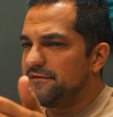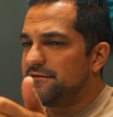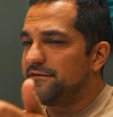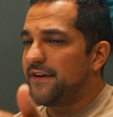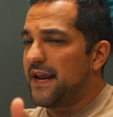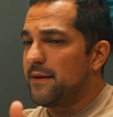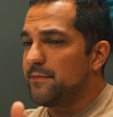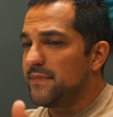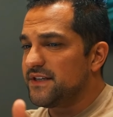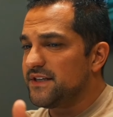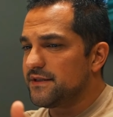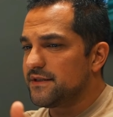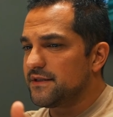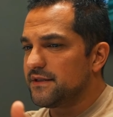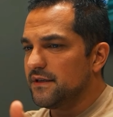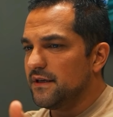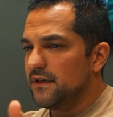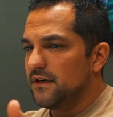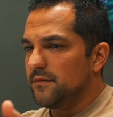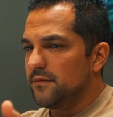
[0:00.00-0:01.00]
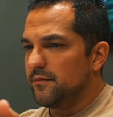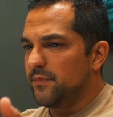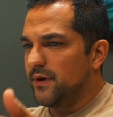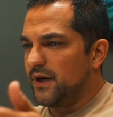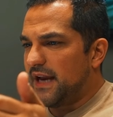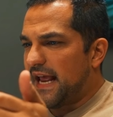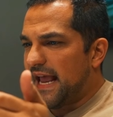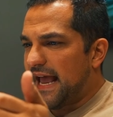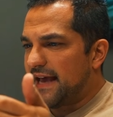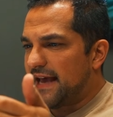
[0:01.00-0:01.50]
famous
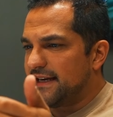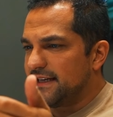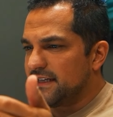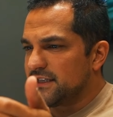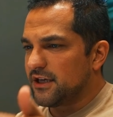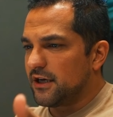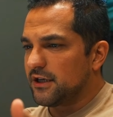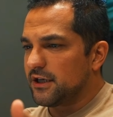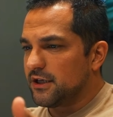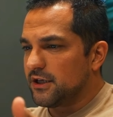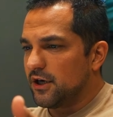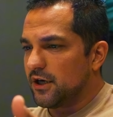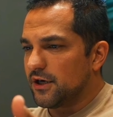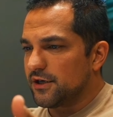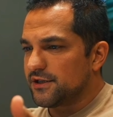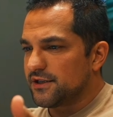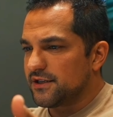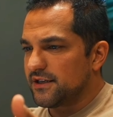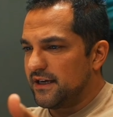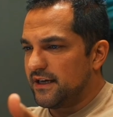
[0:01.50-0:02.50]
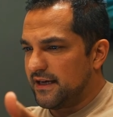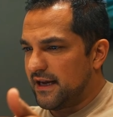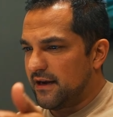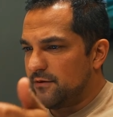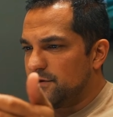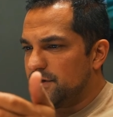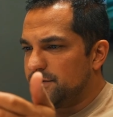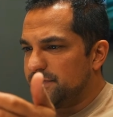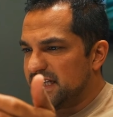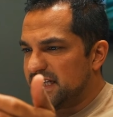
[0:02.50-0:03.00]
but had exotic cars. And I
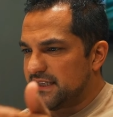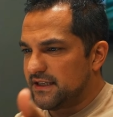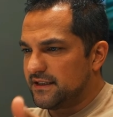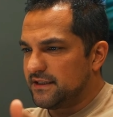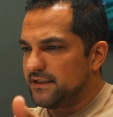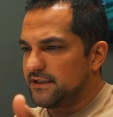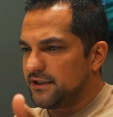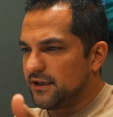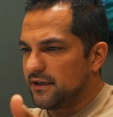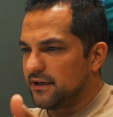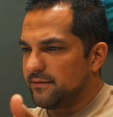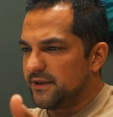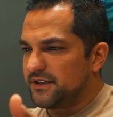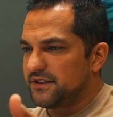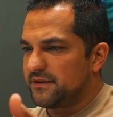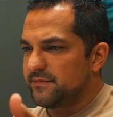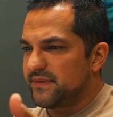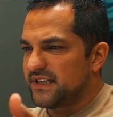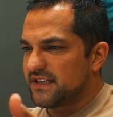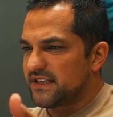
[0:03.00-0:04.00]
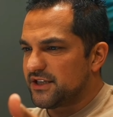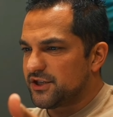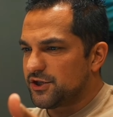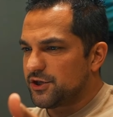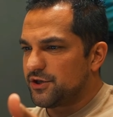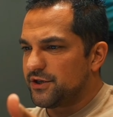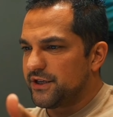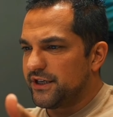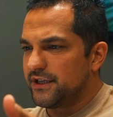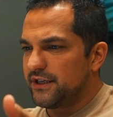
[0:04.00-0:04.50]
would basically talk about their business
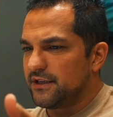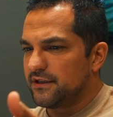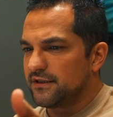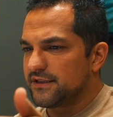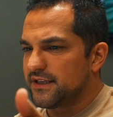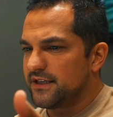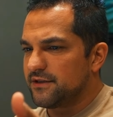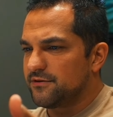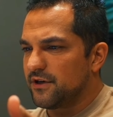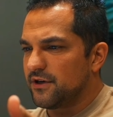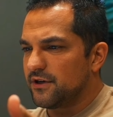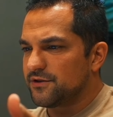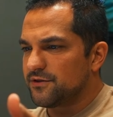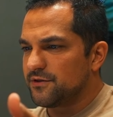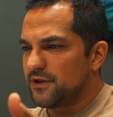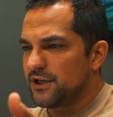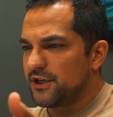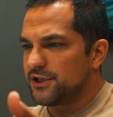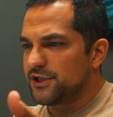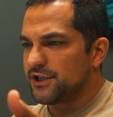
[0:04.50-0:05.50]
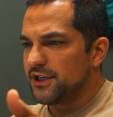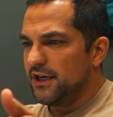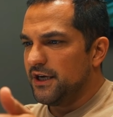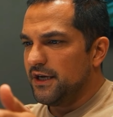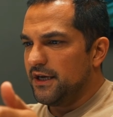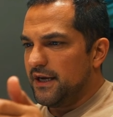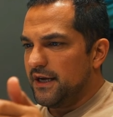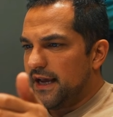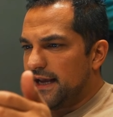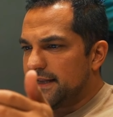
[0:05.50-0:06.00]
journey called Secret Entourage.
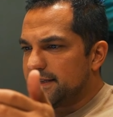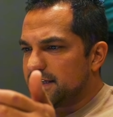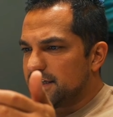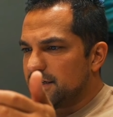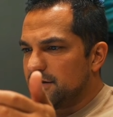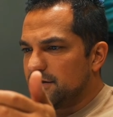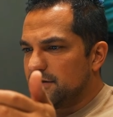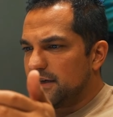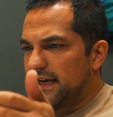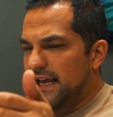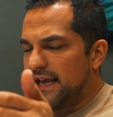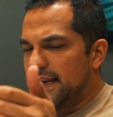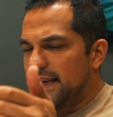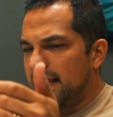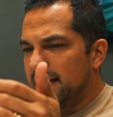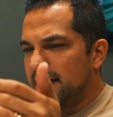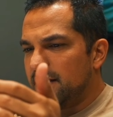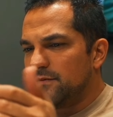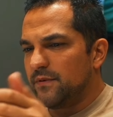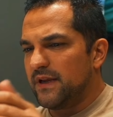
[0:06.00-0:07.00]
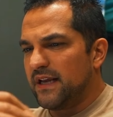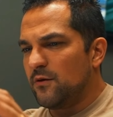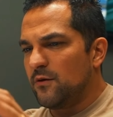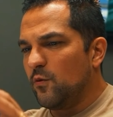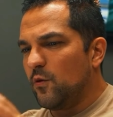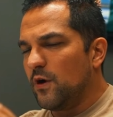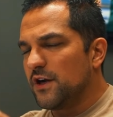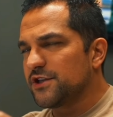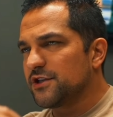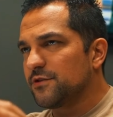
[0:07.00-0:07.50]
And so, it
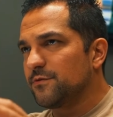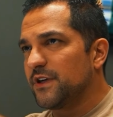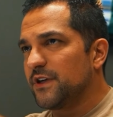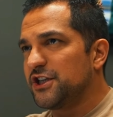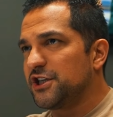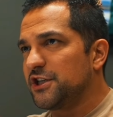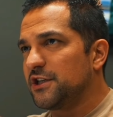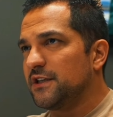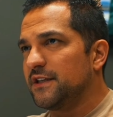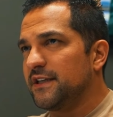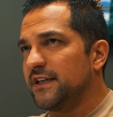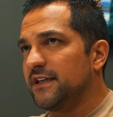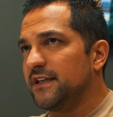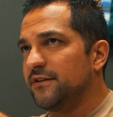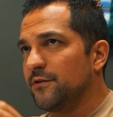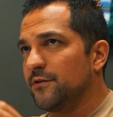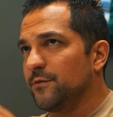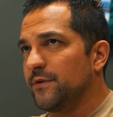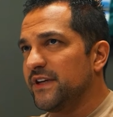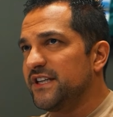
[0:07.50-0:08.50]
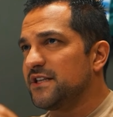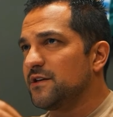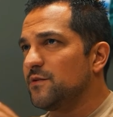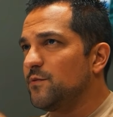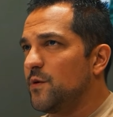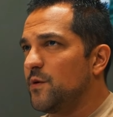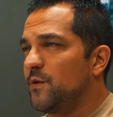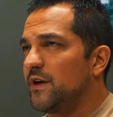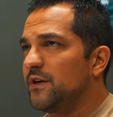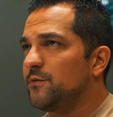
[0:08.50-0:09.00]
was originally, the
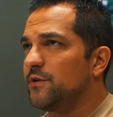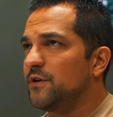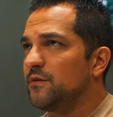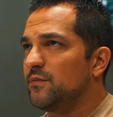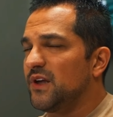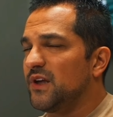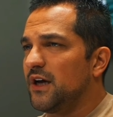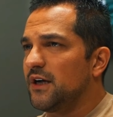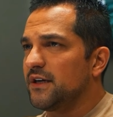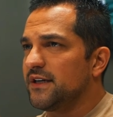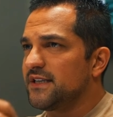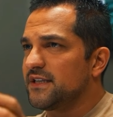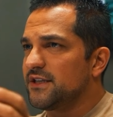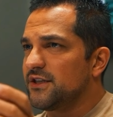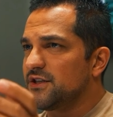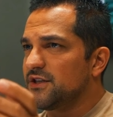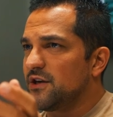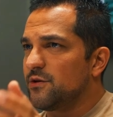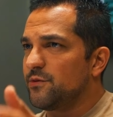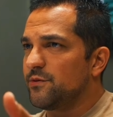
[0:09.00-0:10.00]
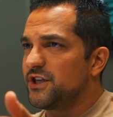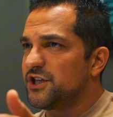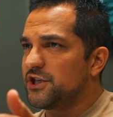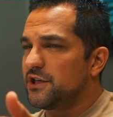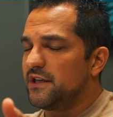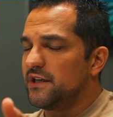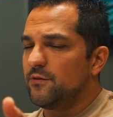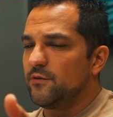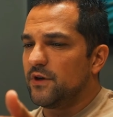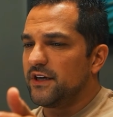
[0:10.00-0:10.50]
reason we went with a blog is because I
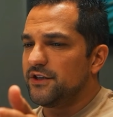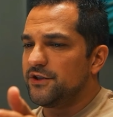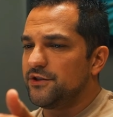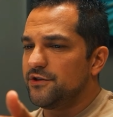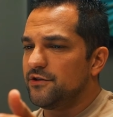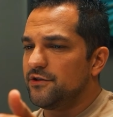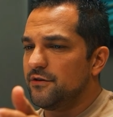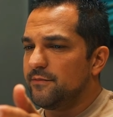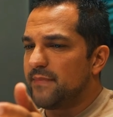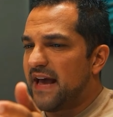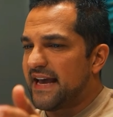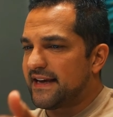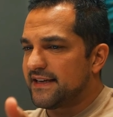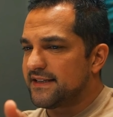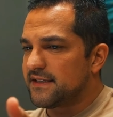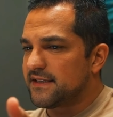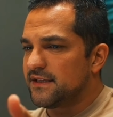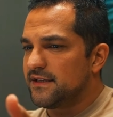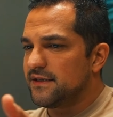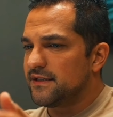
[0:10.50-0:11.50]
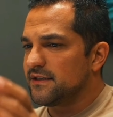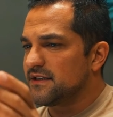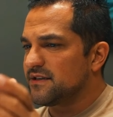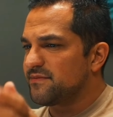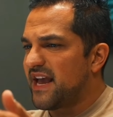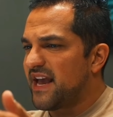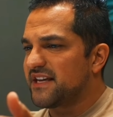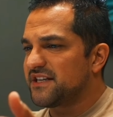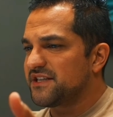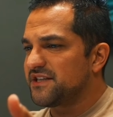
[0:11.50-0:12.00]
originally wanted to do a magazine
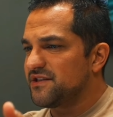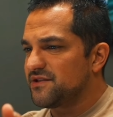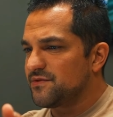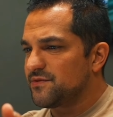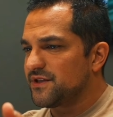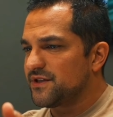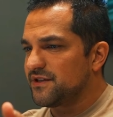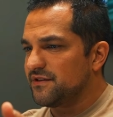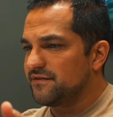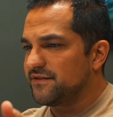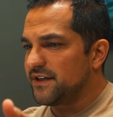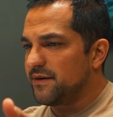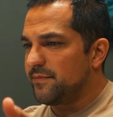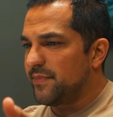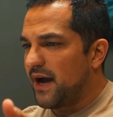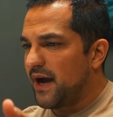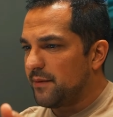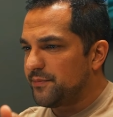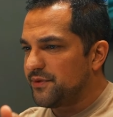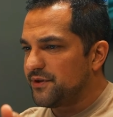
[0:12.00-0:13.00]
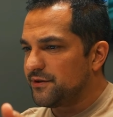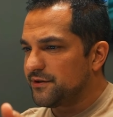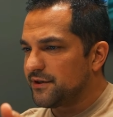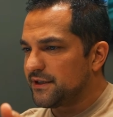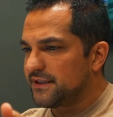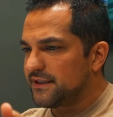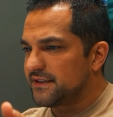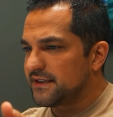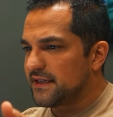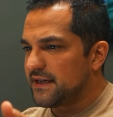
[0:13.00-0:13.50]
because magazines were still very popular
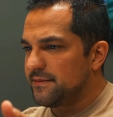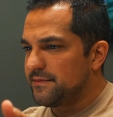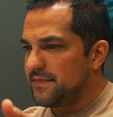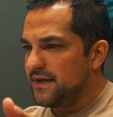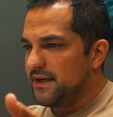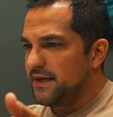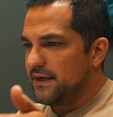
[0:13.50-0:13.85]
at the time.